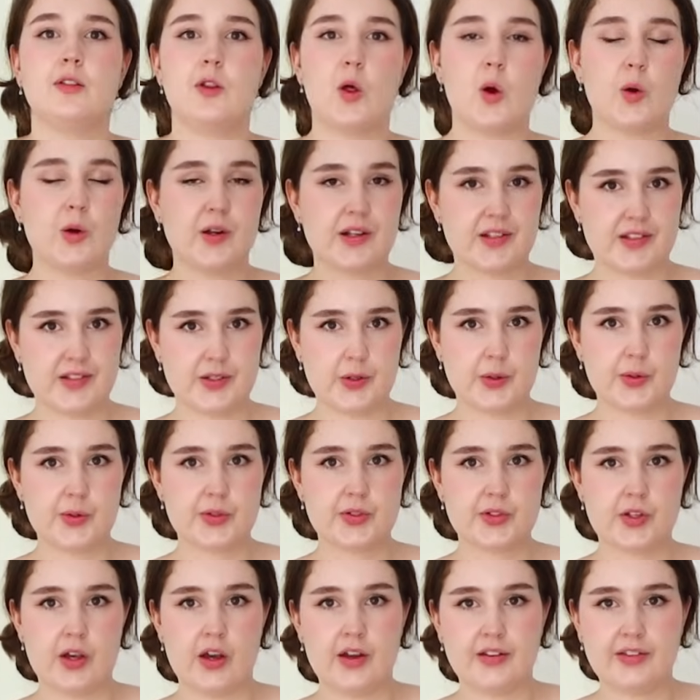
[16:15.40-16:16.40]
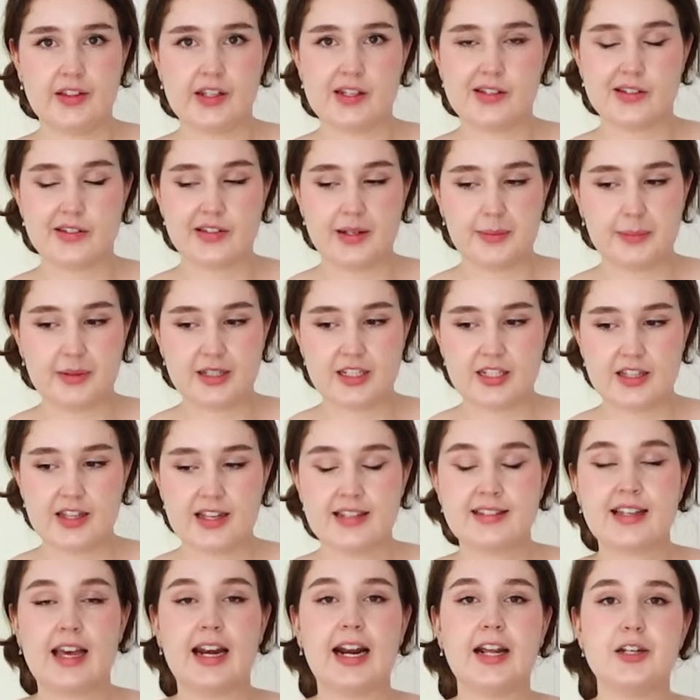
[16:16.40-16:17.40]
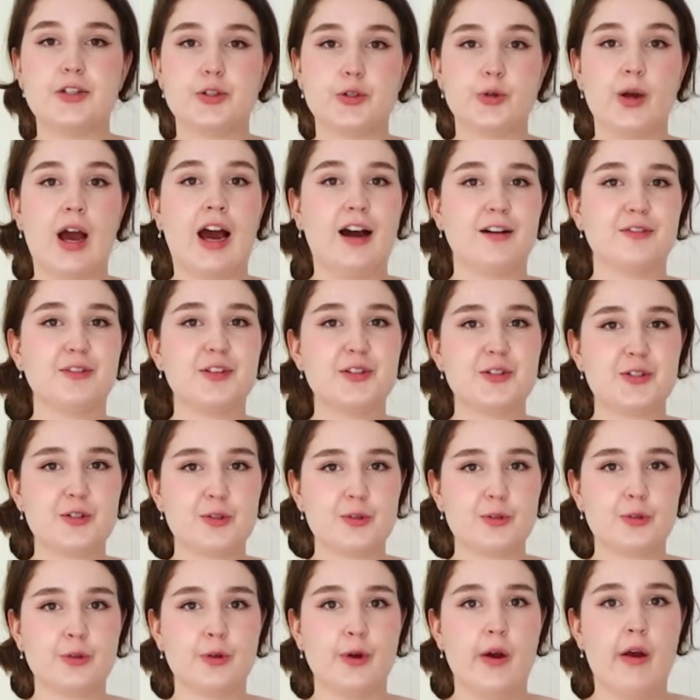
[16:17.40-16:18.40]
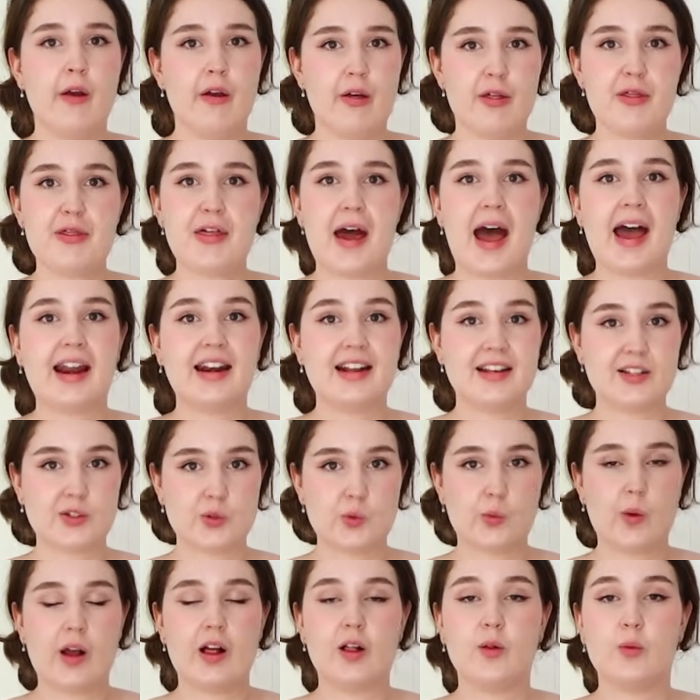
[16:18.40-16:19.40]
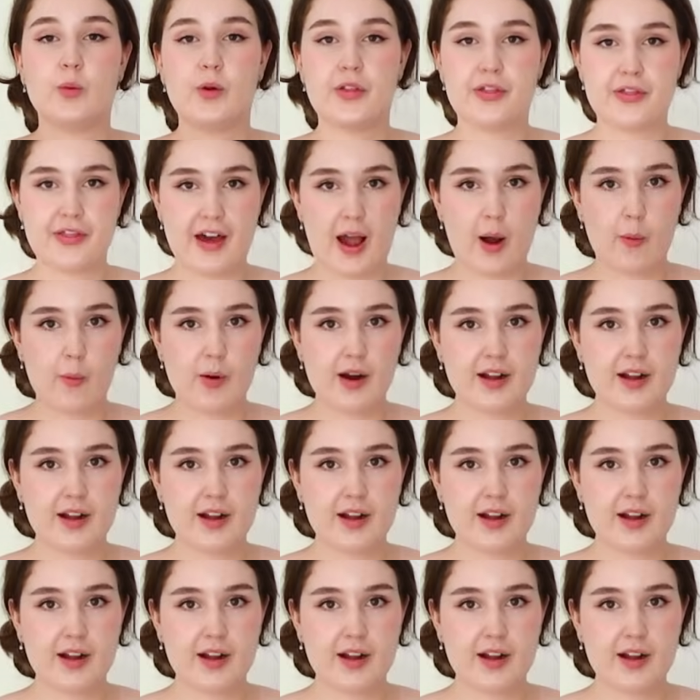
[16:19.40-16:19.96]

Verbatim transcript: longer silk skirt that is similar to this, and I do have to do that as well with that